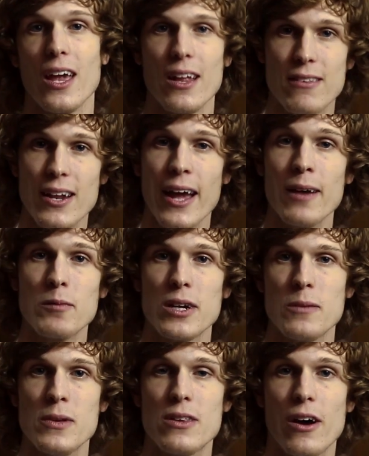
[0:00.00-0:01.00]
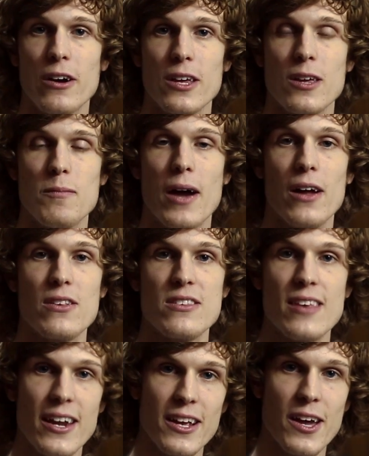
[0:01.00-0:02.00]
and today I'm going to be talking about
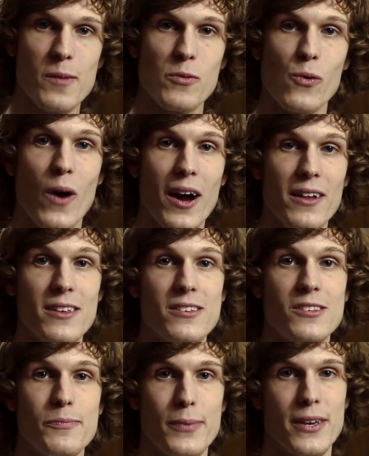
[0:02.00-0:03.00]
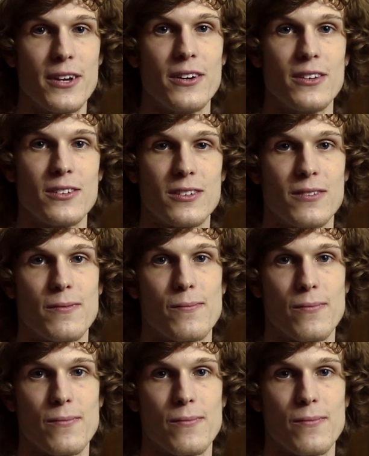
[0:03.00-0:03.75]
setting up wireless speakers.